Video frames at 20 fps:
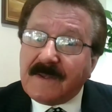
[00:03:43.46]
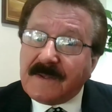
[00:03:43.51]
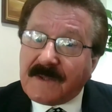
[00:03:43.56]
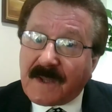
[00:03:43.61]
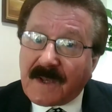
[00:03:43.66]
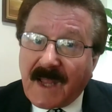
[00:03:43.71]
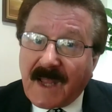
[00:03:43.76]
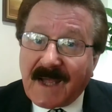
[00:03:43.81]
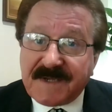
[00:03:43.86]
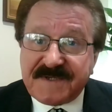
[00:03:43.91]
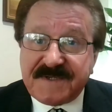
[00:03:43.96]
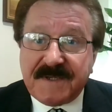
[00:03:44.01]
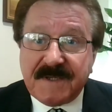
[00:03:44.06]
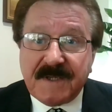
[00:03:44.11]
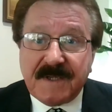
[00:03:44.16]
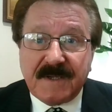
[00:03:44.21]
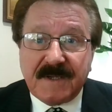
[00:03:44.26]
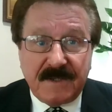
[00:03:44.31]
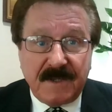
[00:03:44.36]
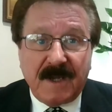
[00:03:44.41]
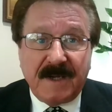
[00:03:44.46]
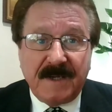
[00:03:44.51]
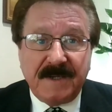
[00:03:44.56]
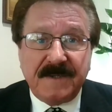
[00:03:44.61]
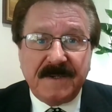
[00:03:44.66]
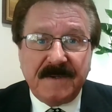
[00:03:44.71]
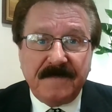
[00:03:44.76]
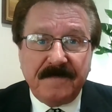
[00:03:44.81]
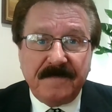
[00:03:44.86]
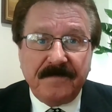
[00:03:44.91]
The last thing at
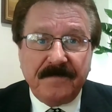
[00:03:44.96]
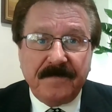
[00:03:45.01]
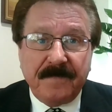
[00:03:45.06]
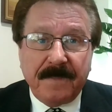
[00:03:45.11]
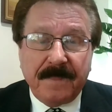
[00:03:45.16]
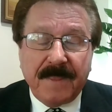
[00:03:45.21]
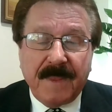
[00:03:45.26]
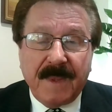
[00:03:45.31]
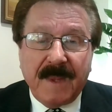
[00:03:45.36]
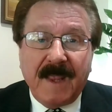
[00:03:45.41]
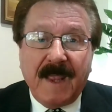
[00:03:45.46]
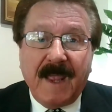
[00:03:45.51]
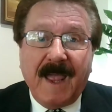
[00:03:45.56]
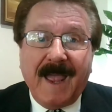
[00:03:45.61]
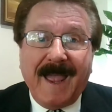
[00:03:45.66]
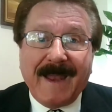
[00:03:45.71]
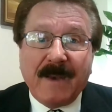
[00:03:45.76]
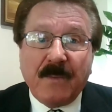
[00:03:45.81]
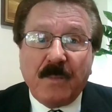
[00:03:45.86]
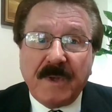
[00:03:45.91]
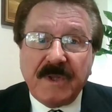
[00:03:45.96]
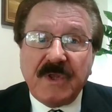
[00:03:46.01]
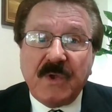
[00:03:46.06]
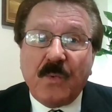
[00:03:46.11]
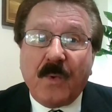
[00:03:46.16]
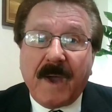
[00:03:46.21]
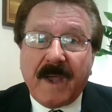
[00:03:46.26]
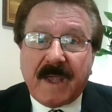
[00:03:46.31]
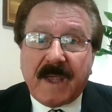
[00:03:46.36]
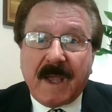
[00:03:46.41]
night and when you
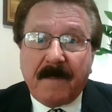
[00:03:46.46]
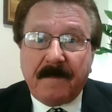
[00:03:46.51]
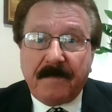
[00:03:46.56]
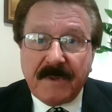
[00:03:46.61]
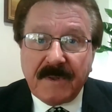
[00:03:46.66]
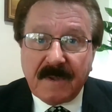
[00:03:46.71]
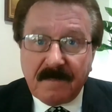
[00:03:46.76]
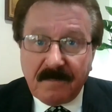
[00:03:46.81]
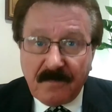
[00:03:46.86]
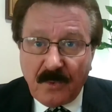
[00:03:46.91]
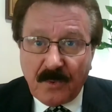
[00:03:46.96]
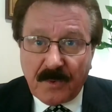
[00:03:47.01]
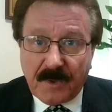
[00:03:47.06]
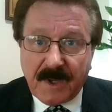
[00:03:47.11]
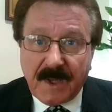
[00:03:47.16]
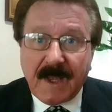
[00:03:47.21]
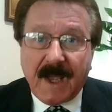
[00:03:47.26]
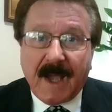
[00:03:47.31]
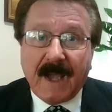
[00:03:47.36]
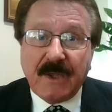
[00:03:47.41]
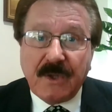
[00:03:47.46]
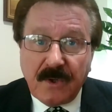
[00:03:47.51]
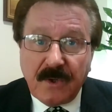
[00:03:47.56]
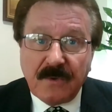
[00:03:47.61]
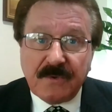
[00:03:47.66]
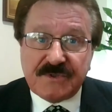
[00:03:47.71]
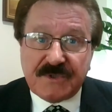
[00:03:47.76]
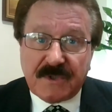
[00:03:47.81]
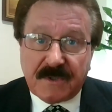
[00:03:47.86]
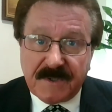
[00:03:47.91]
wake up in the morning are
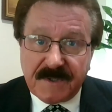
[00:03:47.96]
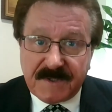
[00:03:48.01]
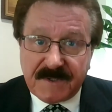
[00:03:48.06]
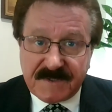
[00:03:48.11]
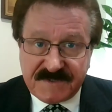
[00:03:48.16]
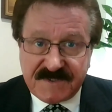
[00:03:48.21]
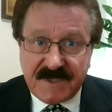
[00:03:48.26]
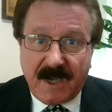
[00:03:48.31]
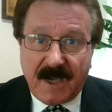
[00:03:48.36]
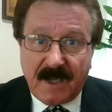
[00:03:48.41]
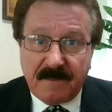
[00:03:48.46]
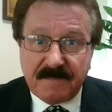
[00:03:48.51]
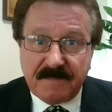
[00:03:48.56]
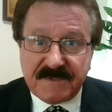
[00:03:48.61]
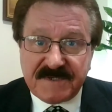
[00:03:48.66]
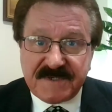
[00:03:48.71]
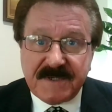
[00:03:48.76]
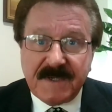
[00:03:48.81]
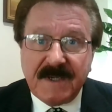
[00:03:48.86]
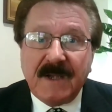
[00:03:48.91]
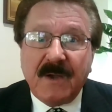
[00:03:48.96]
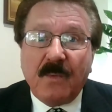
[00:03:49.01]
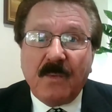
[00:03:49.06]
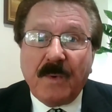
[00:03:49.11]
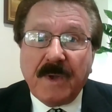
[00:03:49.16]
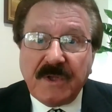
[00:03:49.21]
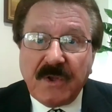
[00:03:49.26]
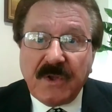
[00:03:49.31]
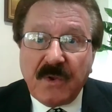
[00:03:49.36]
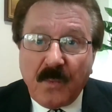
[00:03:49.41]
usually the times
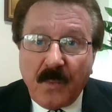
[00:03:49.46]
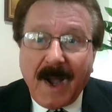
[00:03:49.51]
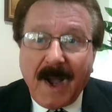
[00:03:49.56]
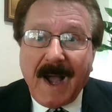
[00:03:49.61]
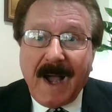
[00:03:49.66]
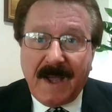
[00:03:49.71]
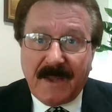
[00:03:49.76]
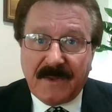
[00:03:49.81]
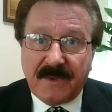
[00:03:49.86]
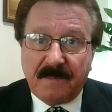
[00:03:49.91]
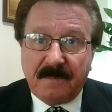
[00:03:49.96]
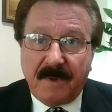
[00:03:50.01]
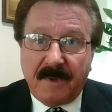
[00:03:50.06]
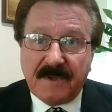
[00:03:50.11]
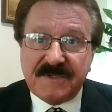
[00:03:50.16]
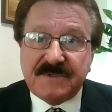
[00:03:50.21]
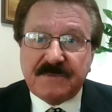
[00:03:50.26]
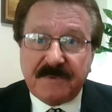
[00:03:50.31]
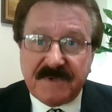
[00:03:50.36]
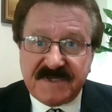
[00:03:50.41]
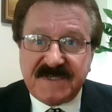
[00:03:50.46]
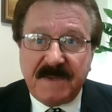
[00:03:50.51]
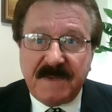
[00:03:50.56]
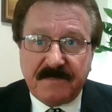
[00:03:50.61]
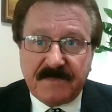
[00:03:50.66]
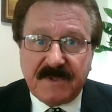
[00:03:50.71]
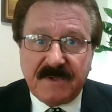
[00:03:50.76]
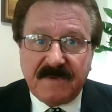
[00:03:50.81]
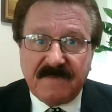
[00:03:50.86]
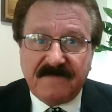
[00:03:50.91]
when you are the most
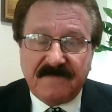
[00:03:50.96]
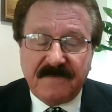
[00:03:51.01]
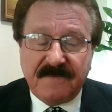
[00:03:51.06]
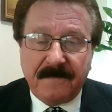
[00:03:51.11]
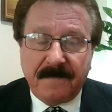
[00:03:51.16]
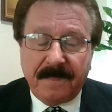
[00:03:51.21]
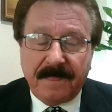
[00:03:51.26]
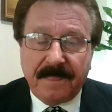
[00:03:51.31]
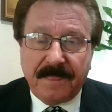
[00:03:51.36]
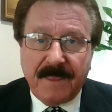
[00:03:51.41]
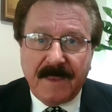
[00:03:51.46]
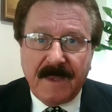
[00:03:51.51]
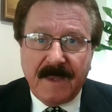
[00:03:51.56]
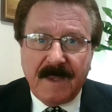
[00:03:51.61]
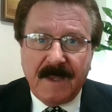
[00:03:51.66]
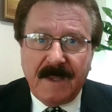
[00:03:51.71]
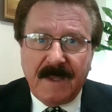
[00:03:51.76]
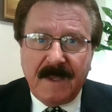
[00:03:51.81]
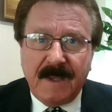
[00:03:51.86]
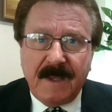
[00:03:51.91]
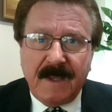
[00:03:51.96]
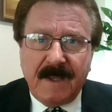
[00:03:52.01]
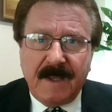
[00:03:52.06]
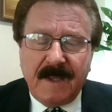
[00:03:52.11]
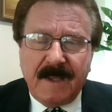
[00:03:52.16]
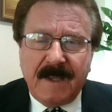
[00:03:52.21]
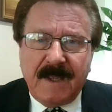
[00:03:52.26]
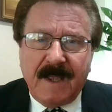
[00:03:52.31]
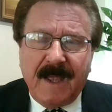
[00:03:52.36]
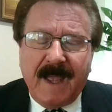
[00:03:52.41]
receptive.
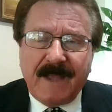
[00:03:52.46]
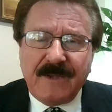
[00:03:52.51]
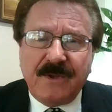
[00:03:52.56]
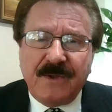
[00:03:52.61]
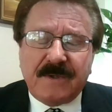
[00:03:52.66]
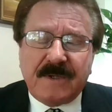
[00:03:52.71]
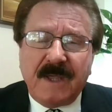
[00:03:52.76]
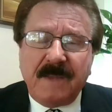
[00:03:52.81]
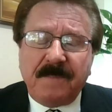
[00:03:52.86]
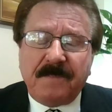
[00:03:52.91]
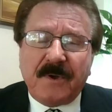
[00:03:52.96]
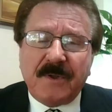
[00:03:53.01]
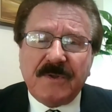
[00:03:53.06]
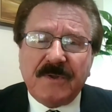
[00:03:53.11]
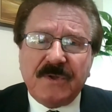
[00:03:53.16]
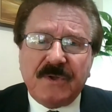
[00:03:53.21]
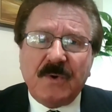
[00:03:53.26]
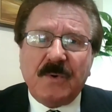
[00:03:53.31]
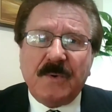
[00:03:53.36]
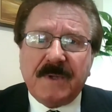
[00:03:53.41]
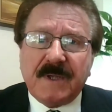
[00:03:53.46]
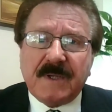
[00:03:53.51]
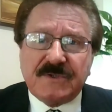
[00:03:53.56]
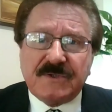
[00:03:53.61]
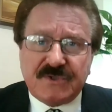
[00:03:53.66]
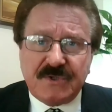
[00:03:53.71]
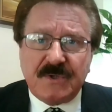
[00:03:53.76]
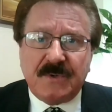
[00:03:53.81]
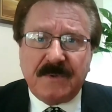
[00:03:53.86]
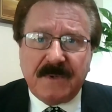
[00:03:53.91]
And you keep on doing
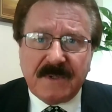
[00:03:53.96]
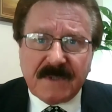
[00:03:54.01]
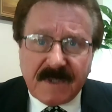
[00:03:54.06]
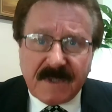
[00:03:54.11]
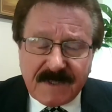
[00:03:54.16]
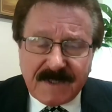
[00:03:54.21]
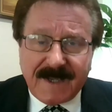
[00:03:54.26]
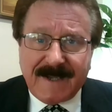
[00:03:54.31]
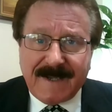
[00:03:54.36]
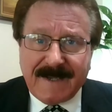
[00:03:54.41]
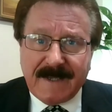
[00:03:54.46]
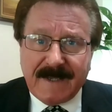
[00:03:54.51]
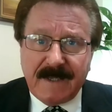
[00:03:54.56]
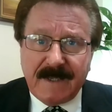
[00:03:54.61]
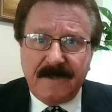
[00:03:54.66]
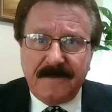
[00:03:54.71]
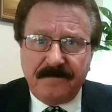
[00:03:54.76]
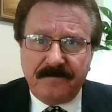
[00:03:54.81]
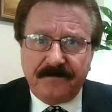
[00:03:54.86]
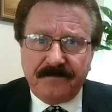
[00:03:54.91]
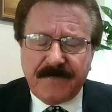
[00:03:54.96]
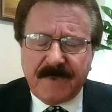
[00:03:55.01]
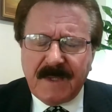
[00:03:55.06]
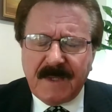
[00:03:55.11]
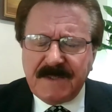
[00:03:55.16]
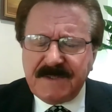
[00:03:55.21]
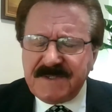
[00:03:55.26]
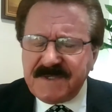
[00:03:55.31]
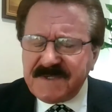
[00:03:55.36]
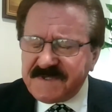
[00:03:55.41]
it during the day,
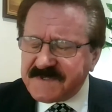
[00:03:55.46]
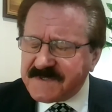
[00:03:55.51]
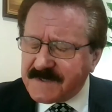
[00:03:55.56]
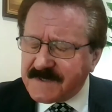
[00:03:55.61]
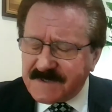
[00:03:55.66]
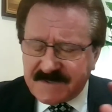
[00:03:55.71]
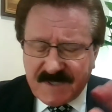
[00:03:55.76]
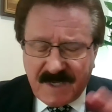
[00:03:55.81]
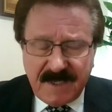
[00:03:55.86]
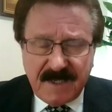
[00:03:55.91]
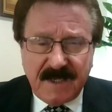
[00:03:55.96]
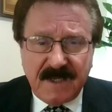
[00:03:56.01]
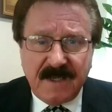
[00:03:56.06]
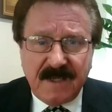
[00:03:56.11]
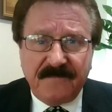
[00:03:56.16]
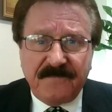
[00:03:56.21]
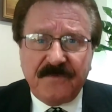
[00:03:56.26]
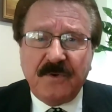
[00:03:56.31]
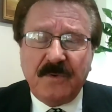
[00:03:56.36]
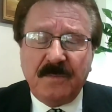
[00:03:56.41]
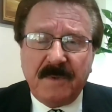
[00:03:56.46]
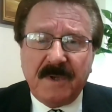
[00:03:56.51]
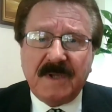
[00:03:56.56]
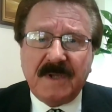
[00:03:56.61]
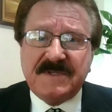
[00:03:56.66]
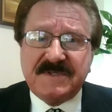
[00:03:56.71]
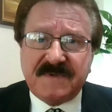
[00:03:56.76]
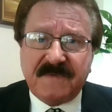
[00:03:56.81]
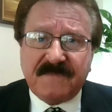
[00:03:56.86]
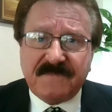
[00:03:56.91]
just taking a few
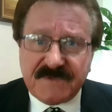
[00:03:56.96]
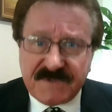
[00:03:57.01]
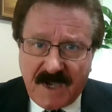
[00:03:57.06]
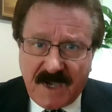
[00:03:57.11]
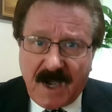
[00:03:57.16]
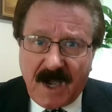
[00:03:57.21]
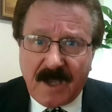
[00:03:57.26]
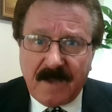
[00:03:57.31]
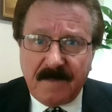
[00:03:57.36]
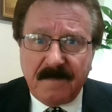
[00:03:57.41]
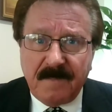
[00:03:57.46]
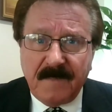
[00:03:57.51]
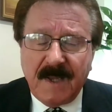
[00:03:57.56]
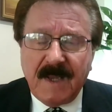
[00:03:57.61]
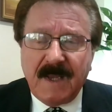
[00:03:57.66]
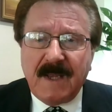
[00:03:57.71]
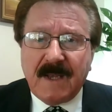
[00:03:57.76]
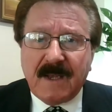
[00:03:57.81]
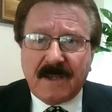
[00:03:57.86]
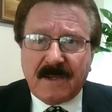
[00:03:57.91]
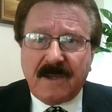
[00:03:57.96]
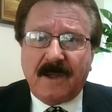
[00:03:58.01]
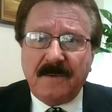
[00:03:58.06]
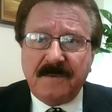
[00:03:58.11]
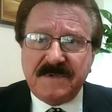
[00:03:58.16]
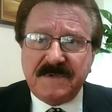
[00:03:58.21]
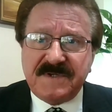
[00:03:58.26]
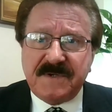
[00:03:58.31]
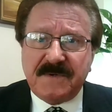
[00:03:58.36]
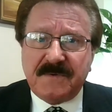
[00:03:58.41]
minutes of time,
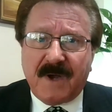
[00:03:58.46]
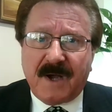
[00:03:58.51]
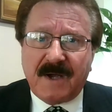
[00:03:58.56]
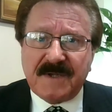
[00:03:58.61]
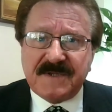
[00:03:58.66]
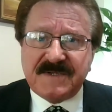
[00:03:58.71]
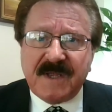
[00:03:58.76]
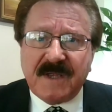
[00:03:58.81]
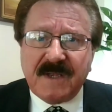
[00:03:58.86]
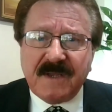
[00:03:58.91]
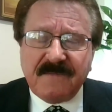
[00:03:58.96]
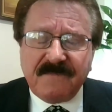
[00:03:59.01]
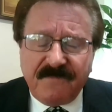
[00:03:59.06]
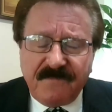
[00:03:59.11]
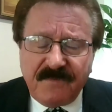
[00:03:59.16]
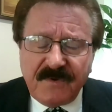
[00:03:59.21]
close your eyes and